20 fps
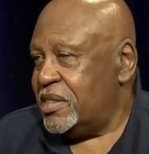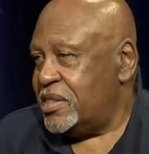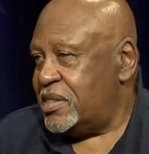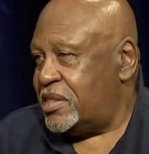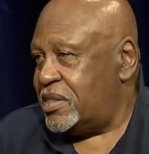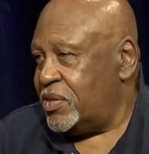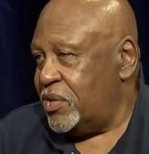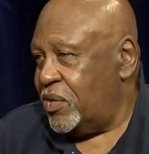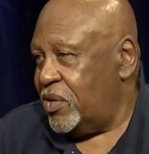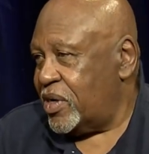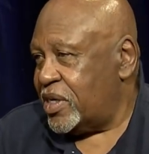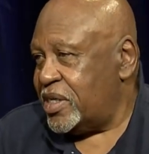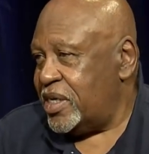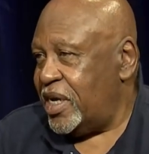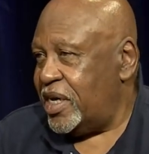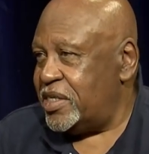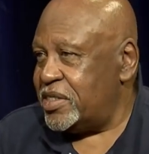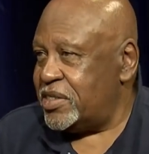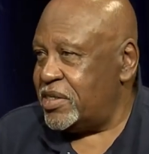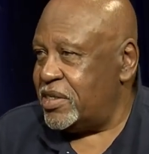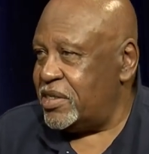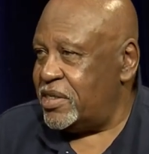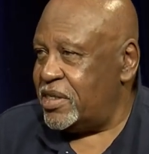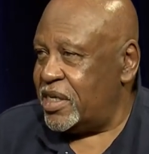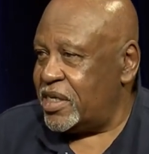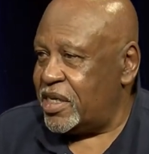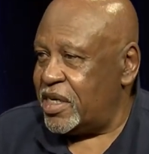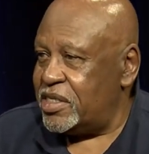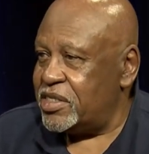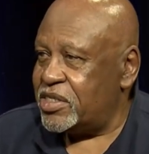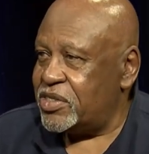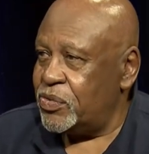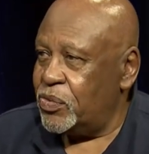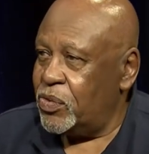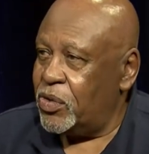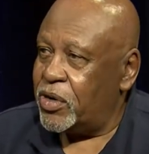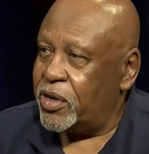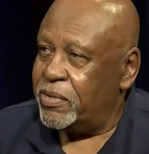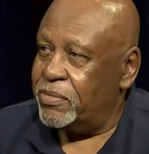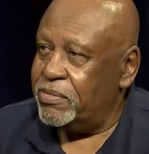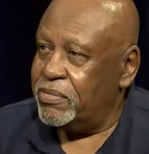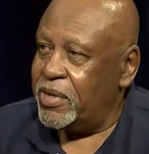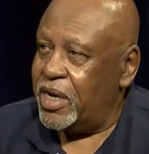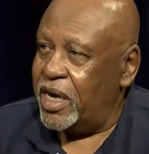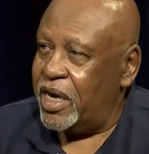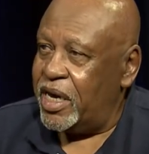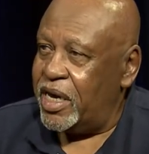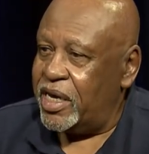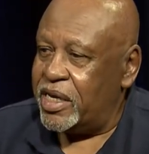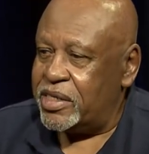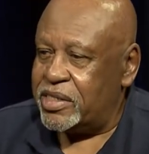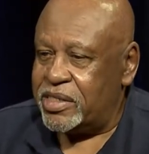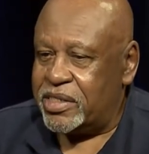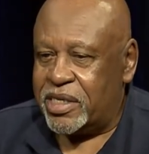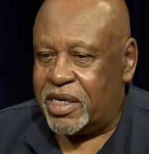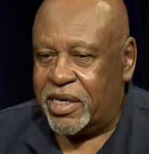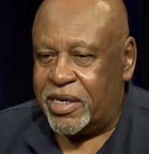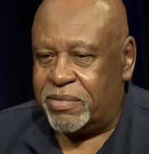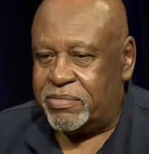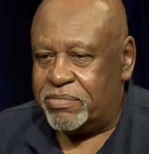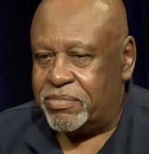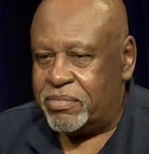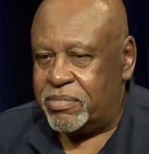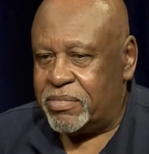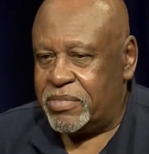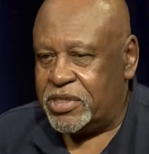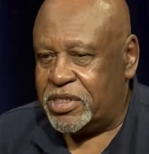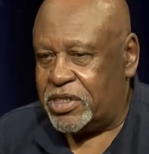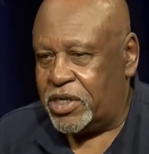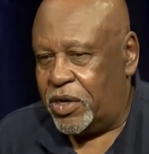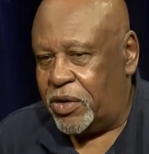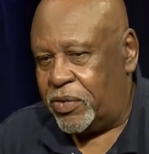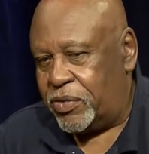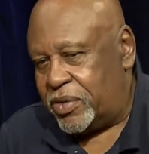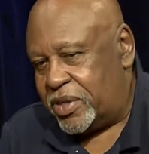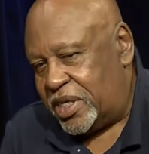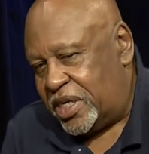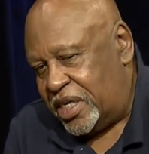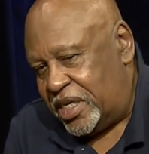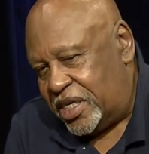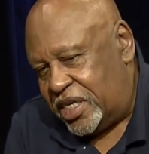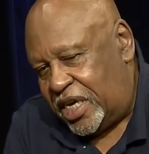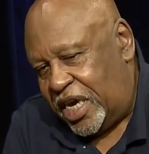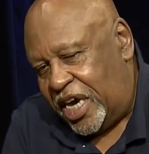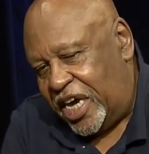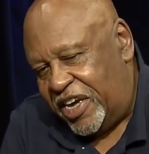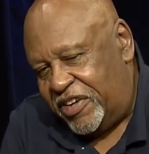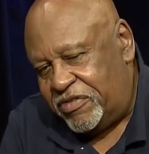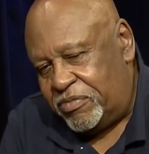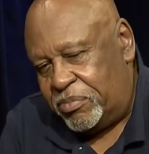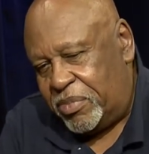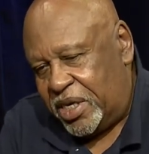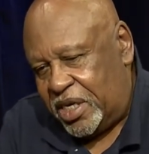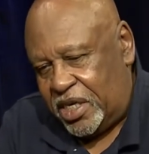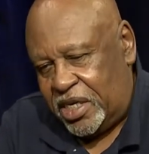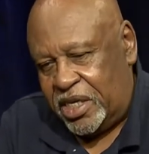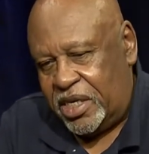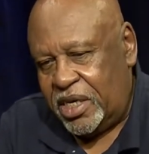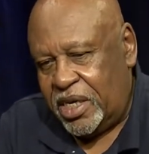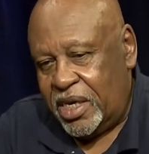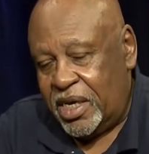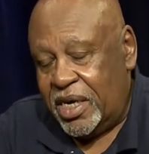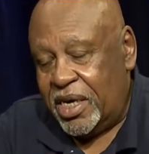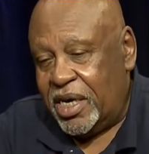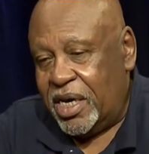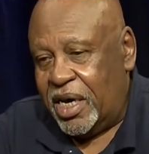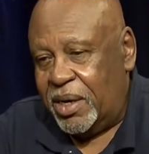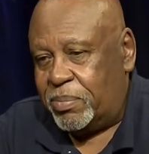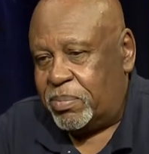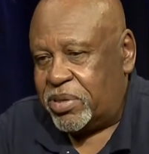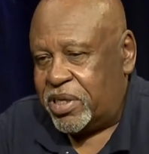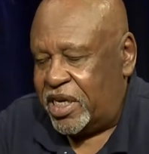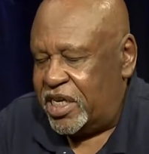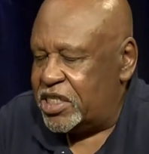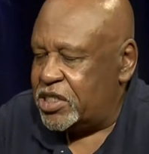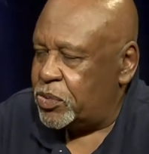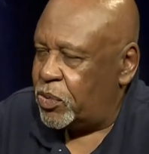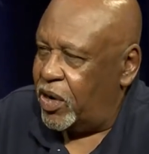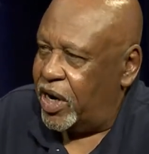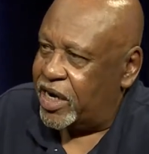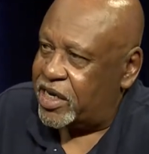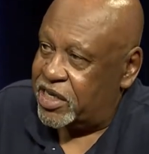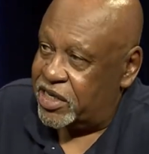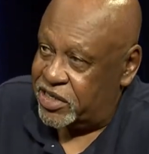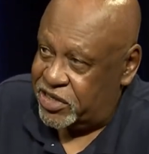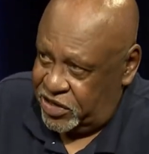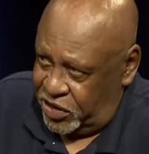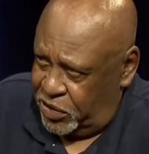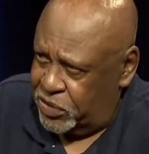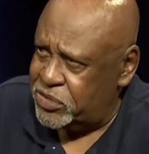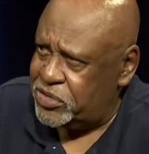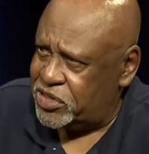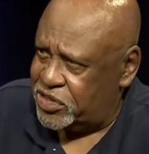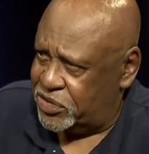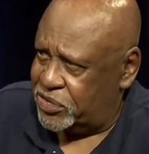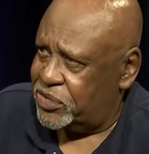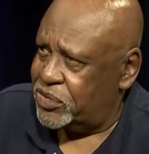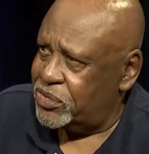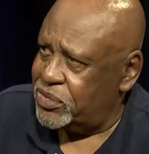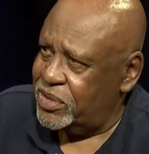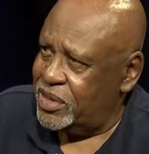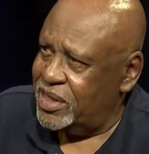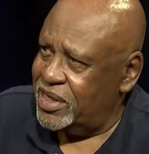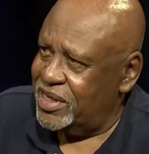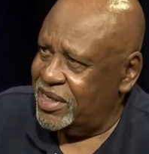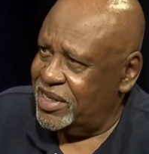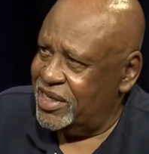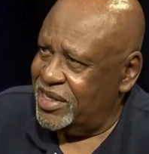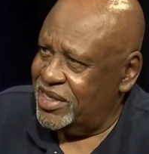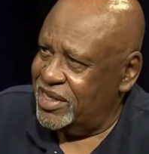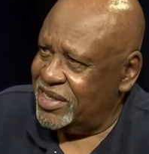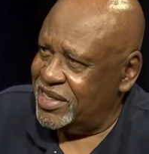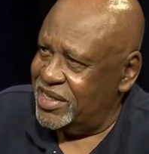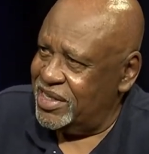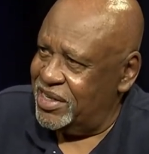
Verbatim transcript: to organize on against the war. And um, so he gave me a place where I could go to, you